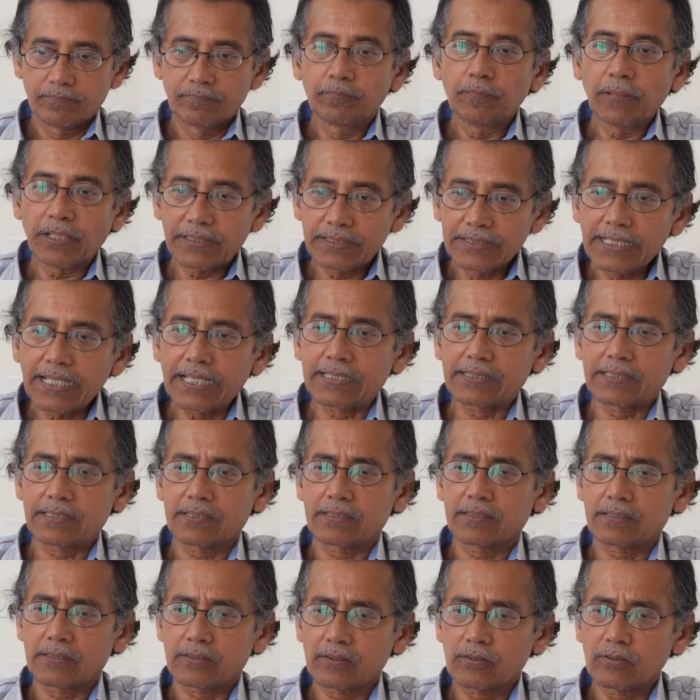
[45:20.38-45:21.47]
But
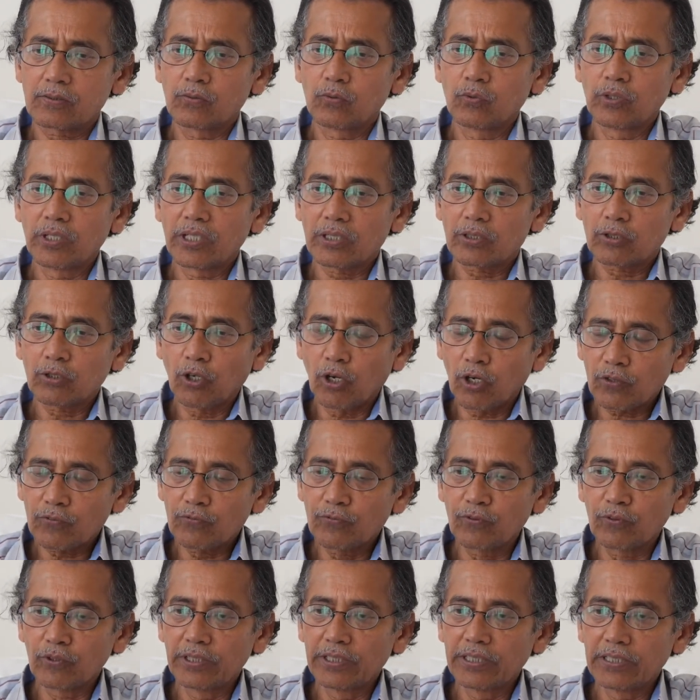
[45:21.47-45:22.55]
yes, we are
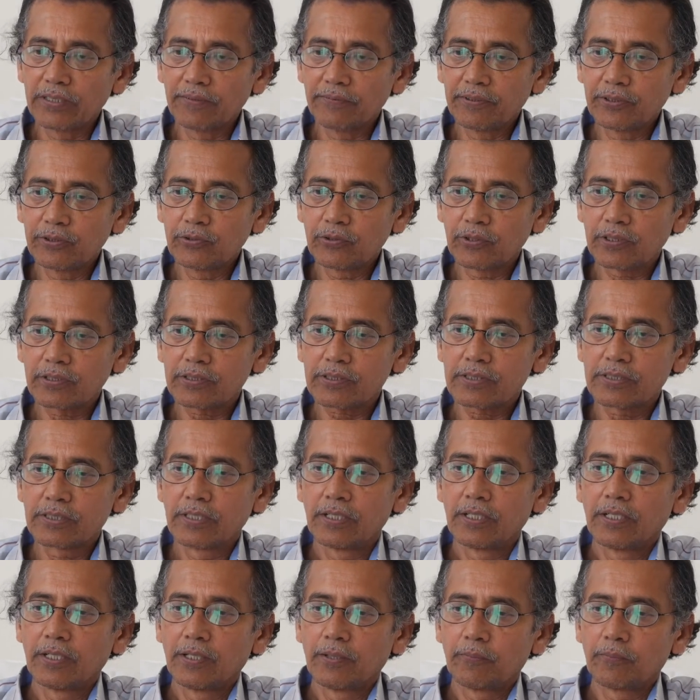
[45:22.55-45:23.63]
thoughtful individuals
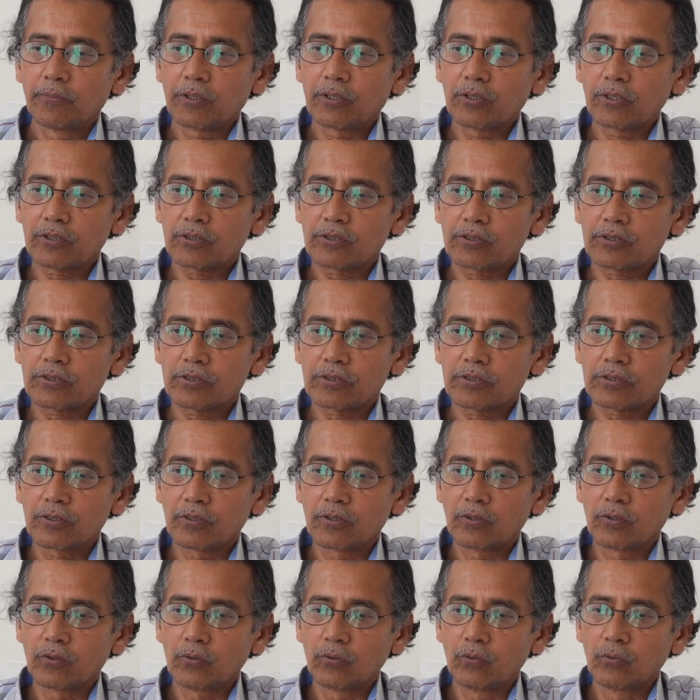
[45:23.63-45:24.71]
because
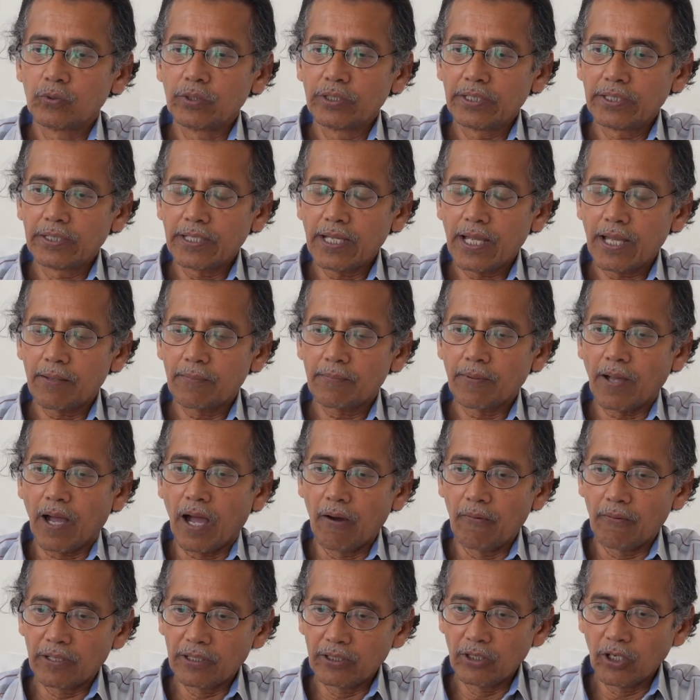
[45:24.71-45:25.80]
we have
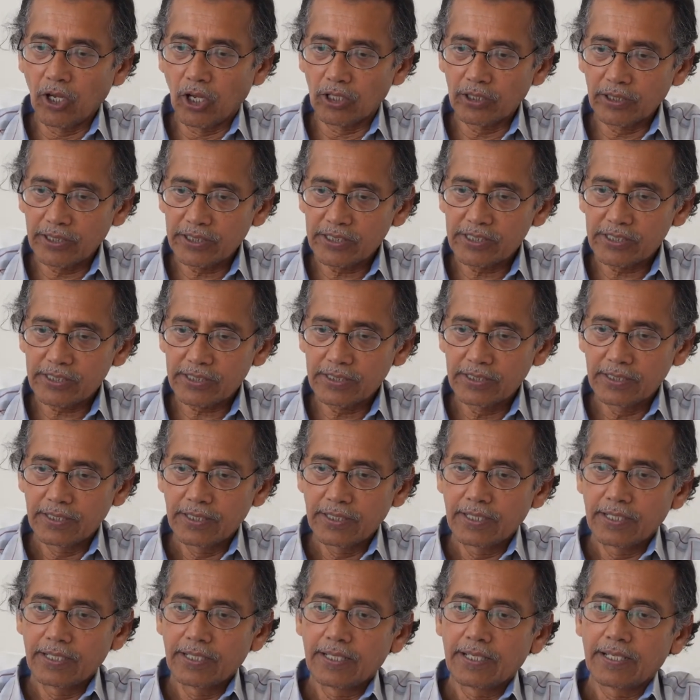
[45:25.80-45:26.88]
our knowledge
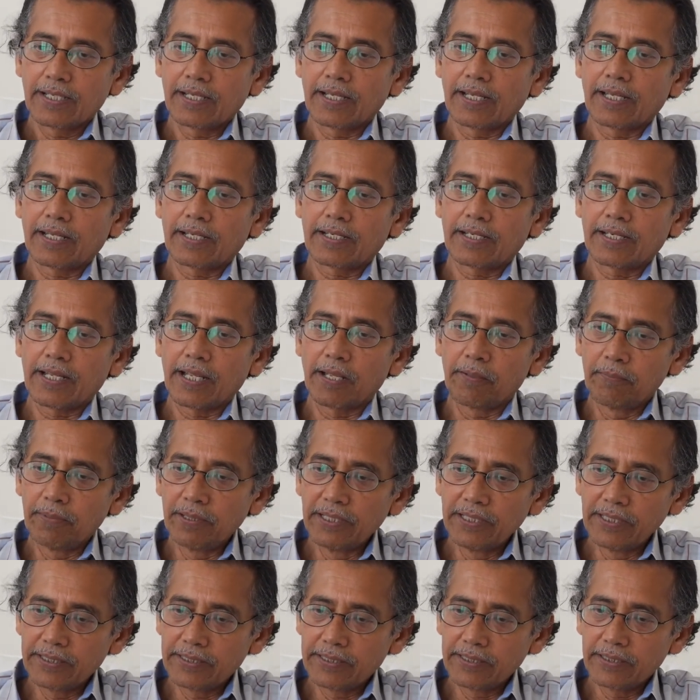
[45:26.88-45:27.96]
and
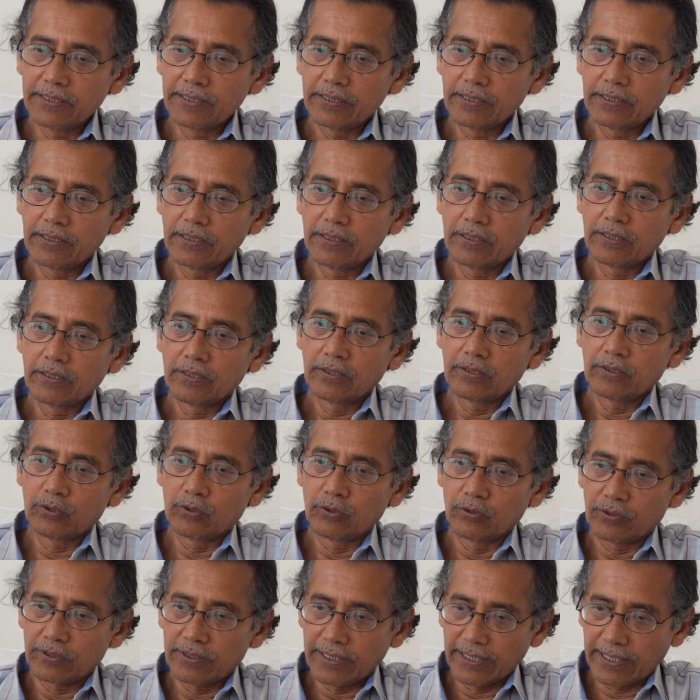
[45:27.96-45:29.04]
ability
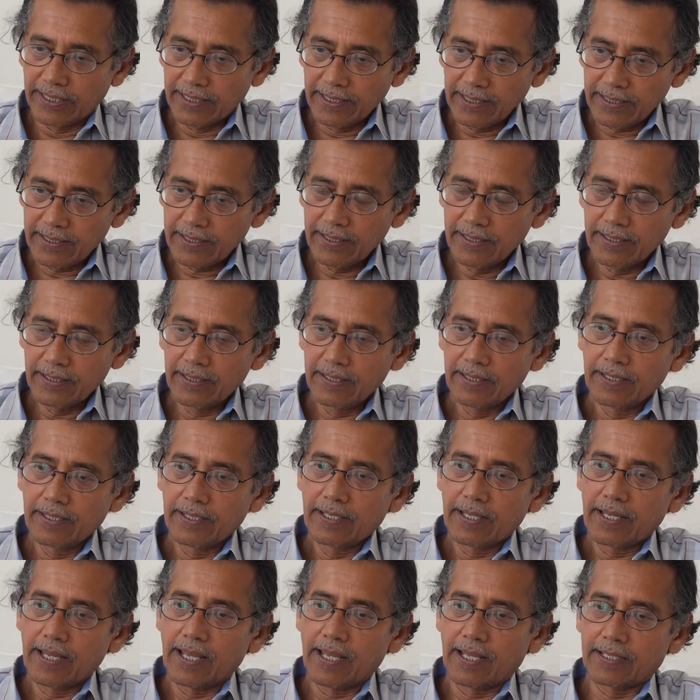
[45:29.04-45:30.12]
to think
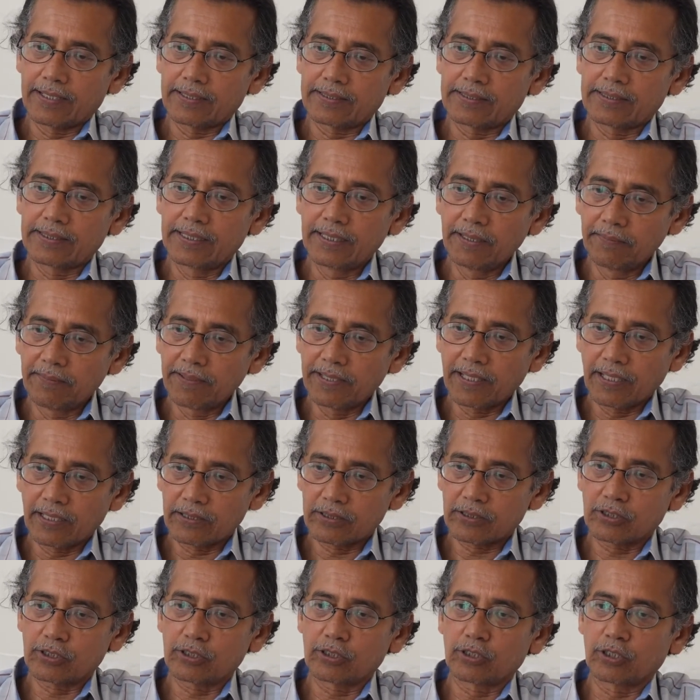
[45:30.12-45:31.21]
has given
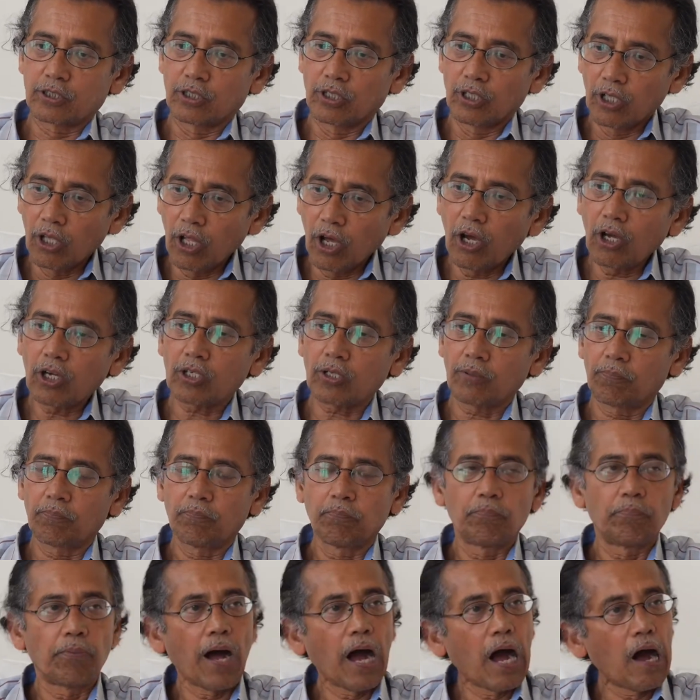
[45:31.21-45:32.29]
us a lot of
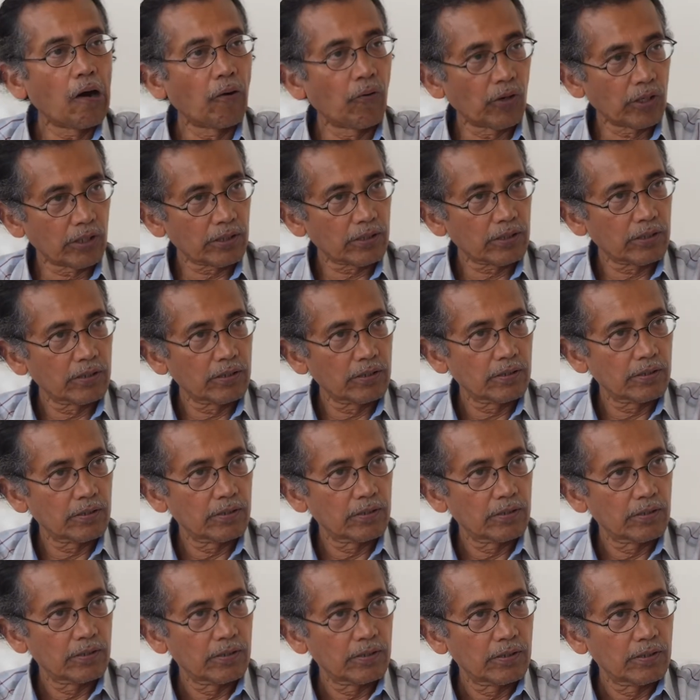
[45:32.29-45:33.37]
power,
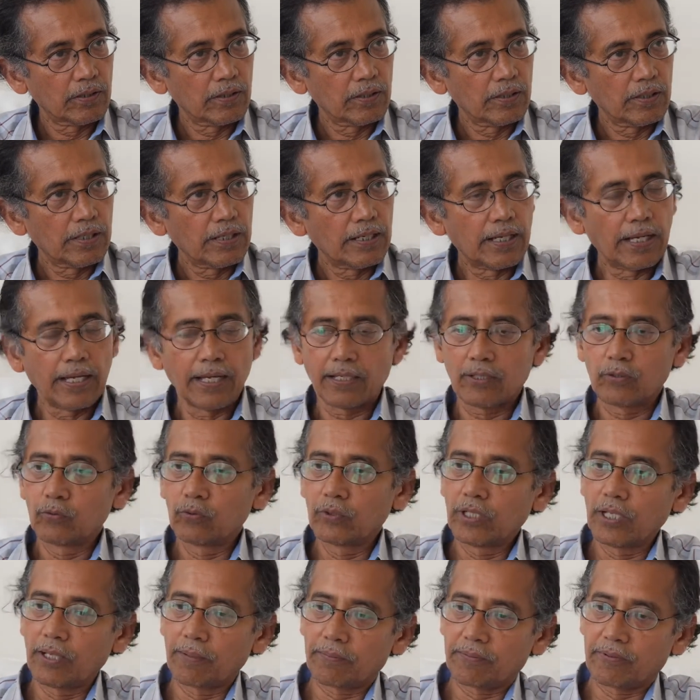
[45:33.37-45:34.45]
and we
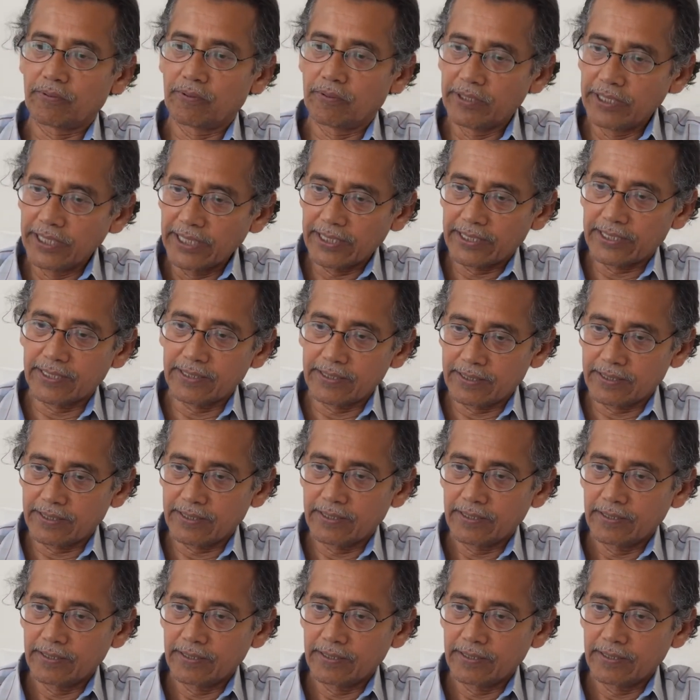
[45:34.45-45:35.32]
have created,